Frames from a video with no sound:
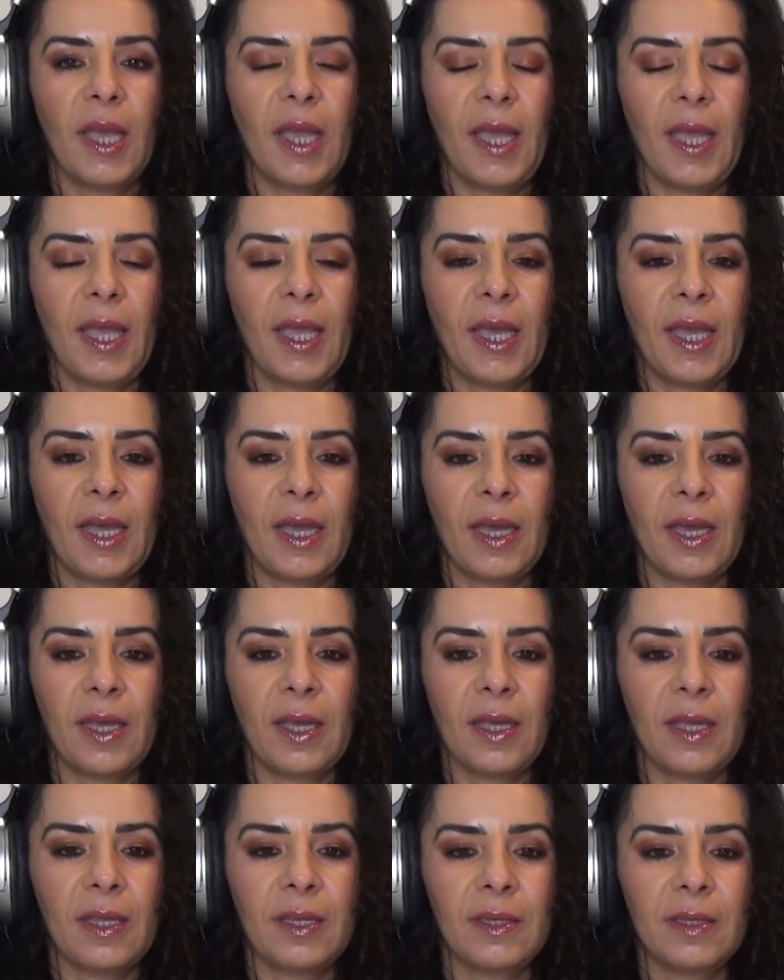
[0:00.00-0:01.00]

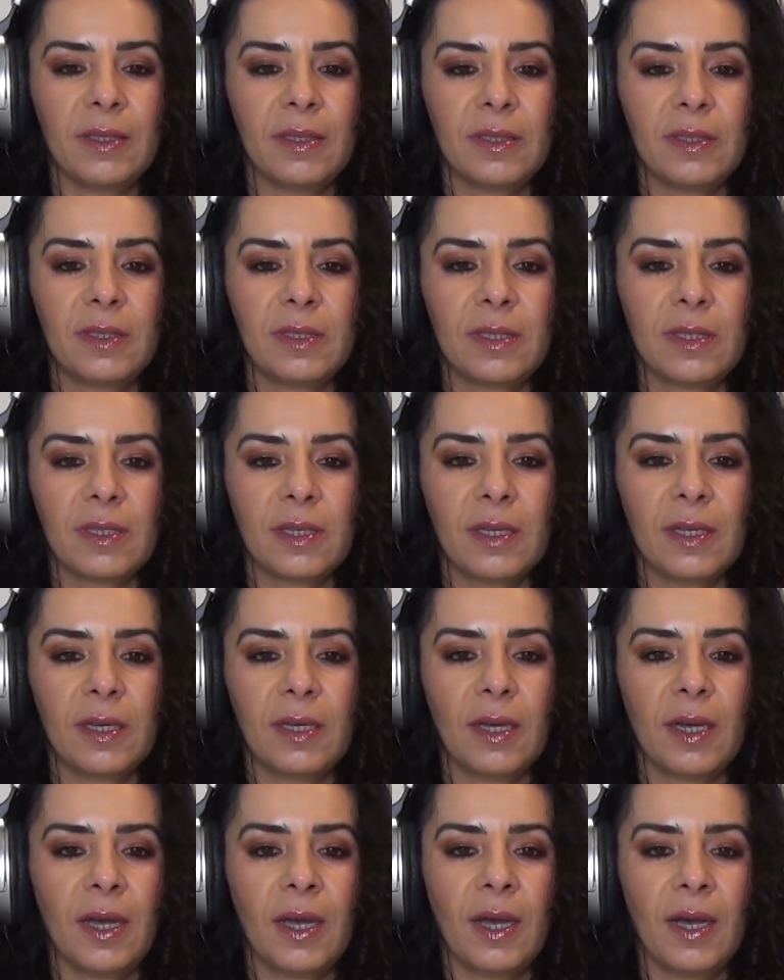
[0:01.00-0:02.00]
and
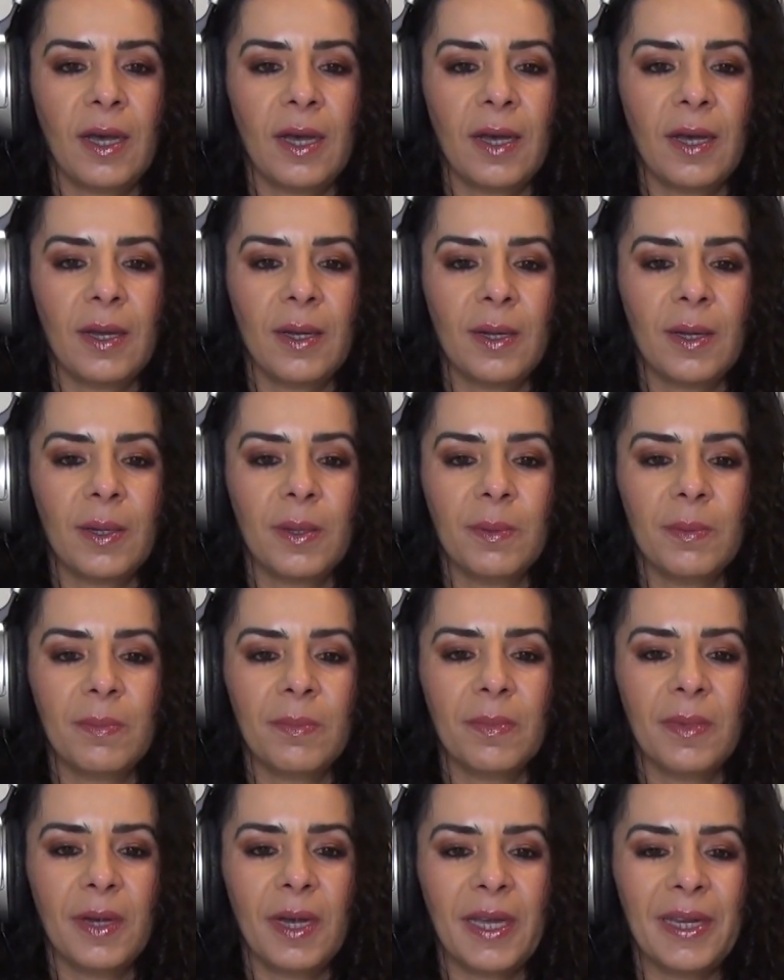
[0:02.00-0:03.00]

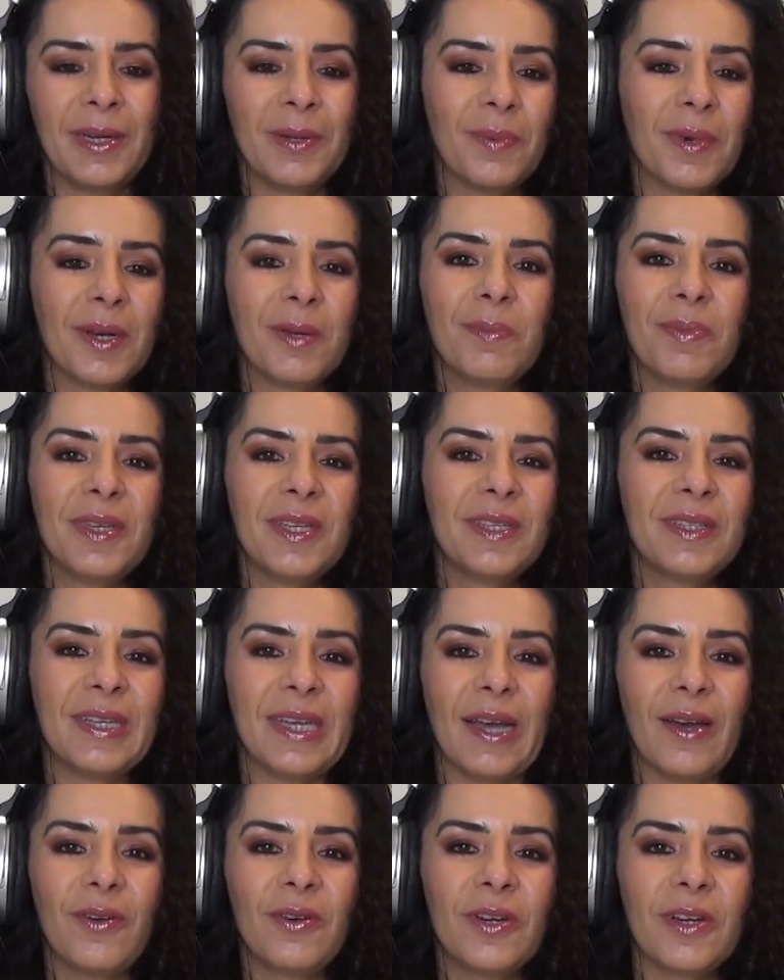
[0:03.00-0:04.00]
I didn't want to be a
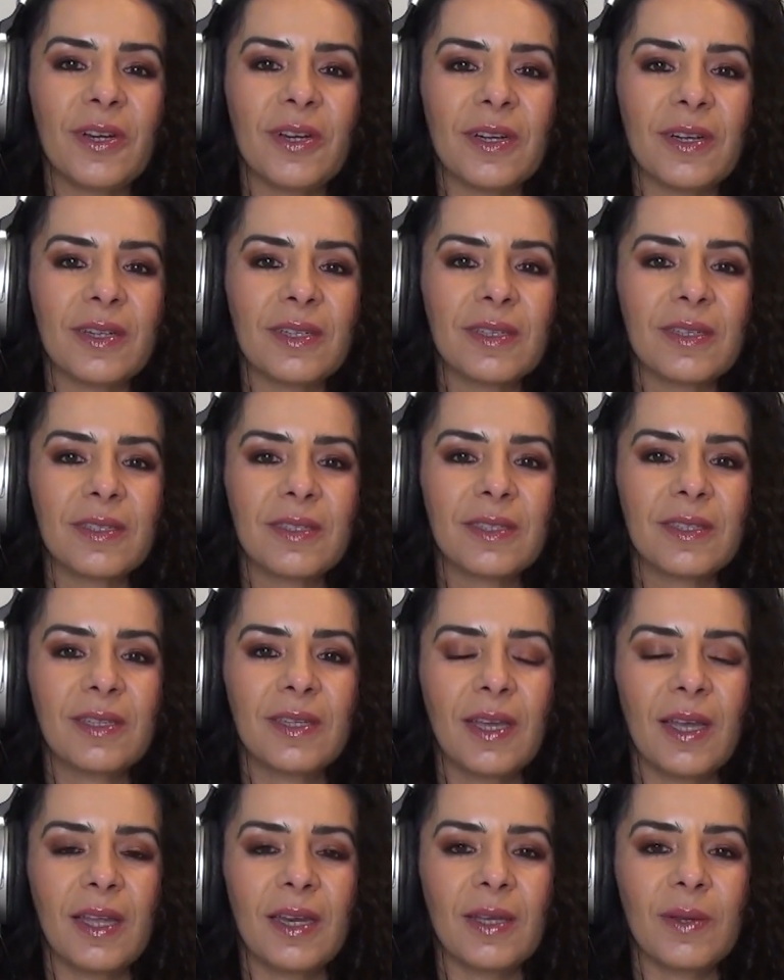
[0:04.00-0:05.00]
downer
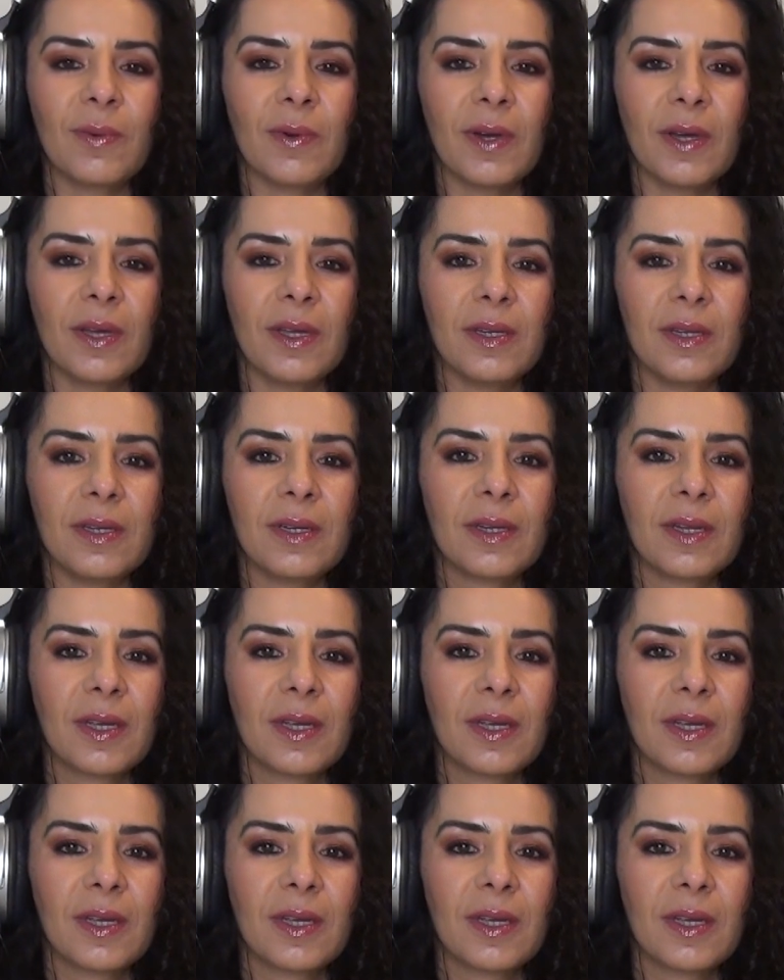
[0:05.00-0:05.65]
to anyone.